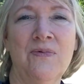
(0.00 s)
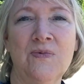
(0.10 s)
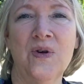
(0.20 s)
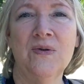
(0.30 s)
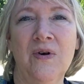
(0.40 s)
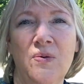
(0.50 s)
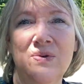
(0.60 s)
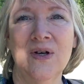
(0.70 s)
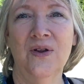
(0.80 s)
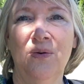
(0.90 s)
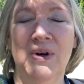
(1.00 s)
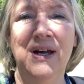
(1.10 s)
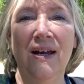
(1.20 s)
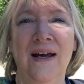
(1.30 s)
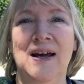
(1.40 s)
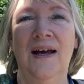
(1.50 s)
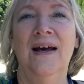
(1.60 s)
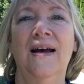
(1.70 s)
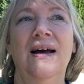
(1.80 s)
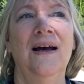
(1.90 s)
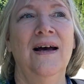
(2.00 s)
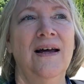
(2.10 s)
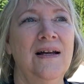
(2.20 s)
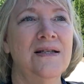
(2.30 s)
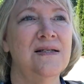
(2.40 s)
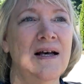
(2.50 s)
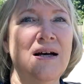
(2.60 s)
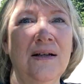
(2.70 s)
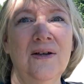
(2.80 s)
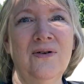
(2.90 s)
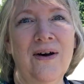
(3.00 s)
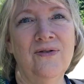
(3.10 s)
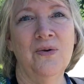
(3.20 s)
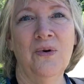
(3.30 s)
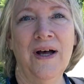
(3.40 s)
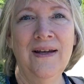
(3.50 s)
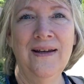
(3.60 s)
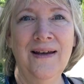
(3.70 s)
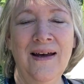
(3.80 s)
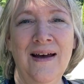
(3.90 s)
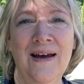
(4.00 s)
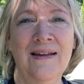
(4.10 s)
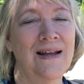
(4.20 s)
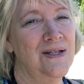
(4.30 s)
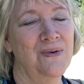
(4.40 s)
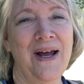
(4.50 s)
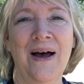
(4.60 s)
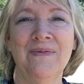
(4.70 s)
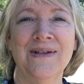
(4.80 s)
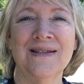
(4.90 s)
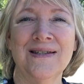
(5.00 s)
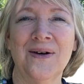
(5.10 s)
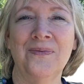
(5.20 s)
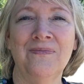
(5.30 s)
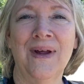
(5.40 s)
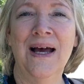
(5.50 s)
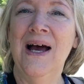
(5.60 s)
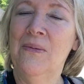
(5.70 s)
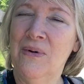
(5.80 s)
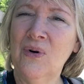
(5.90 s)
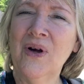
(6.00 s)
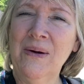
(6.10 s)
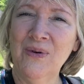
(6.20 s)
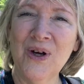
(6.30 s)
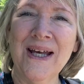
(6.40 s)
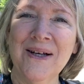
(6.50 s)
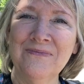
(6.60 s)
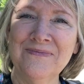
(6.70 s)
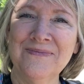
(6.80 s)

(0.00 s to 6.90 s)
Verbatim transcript: They're supposed to be open until 3 and it's uh, a little after 1 and that's what happens. So we'll keep looking.